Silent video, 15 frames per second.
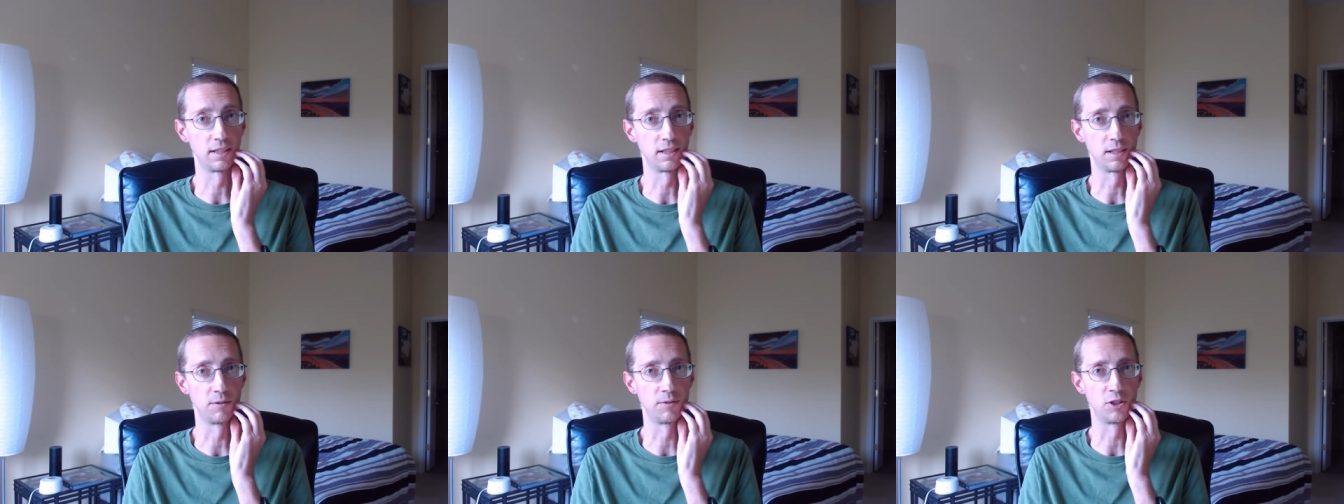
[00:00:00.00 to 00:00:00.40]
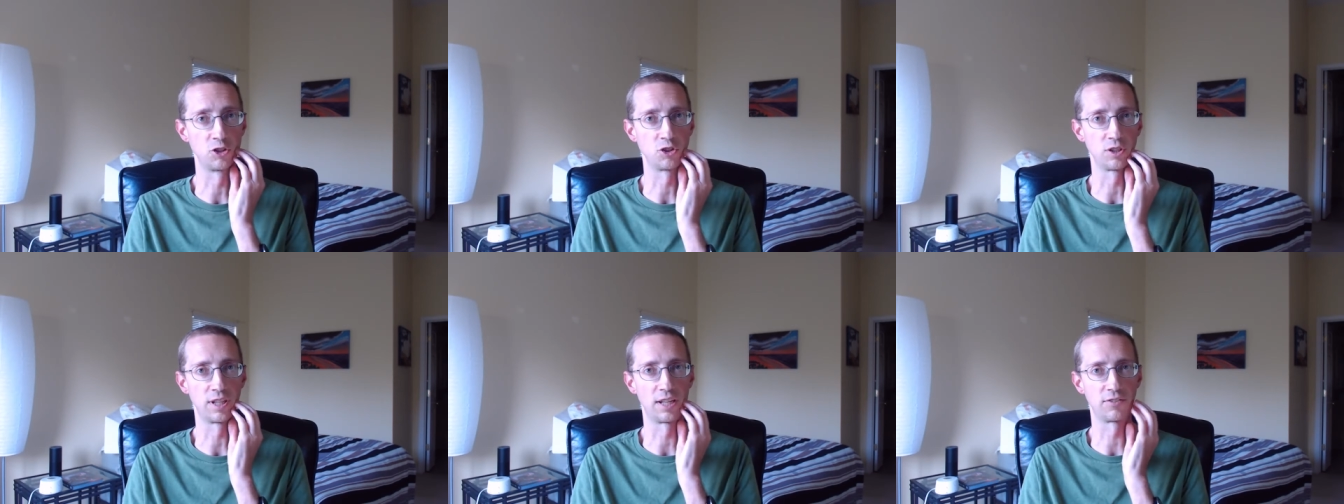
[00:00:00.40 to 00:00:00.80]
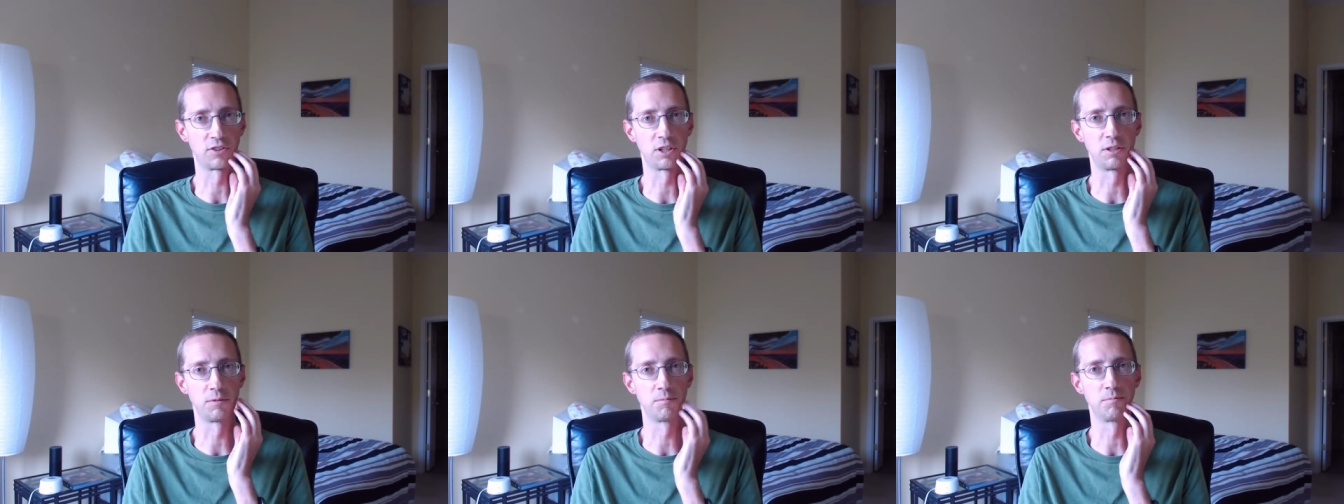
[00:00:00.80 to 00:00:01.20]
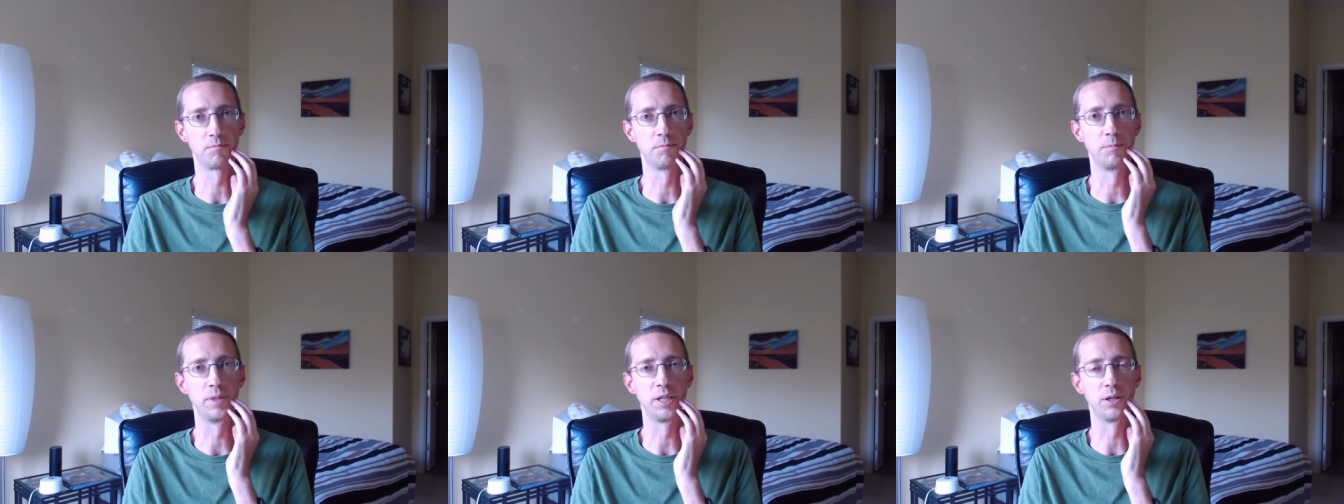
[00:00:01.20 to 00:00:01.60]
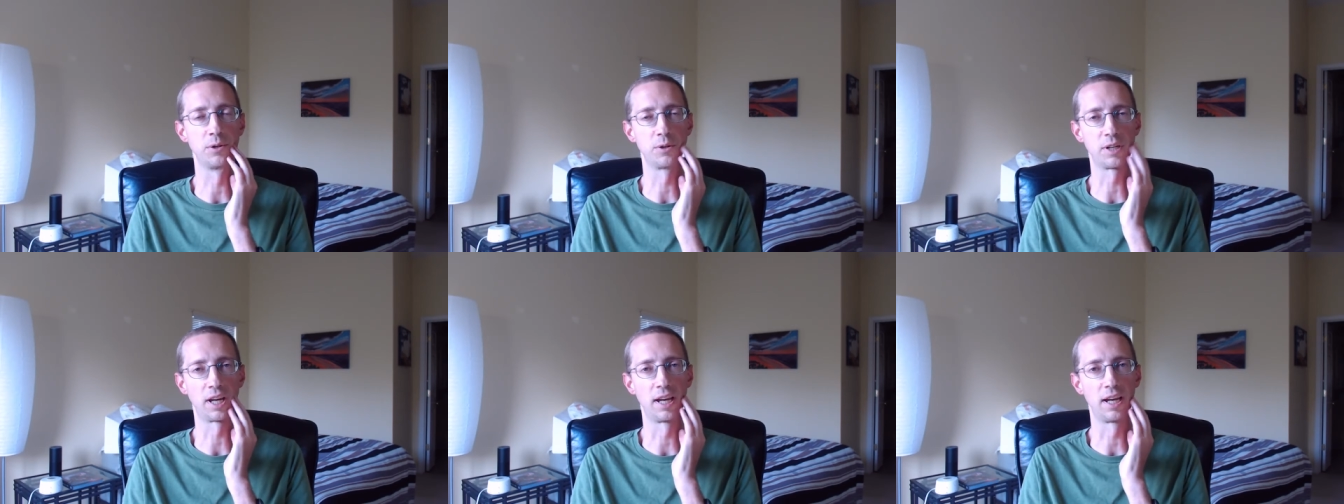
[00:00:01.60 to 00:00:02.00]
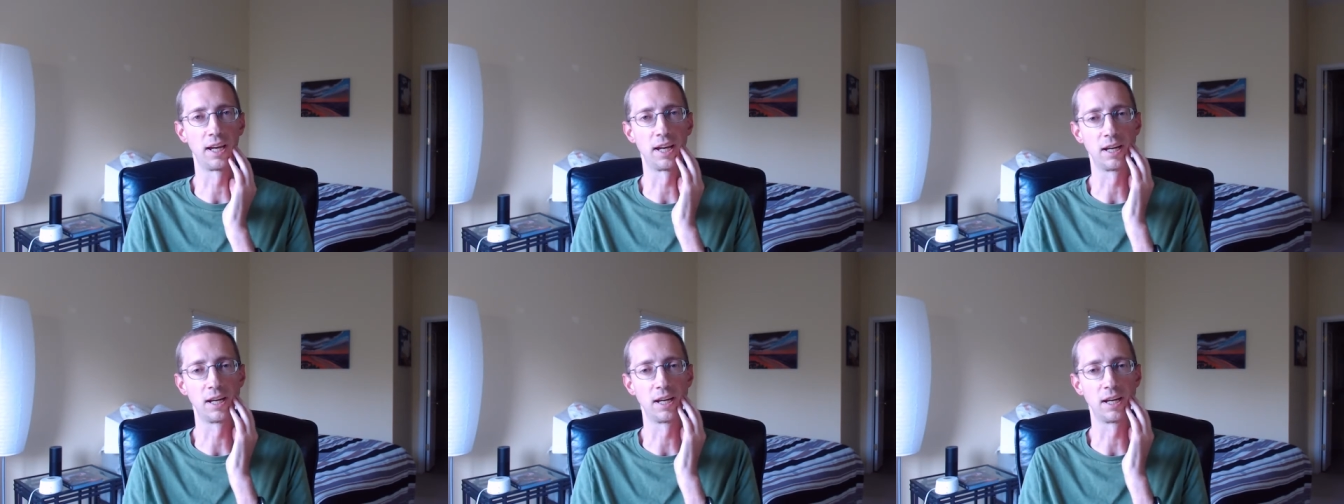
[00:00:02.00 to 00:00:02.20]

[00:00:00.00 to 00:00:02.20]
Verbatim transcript: eventually that's going to be okay.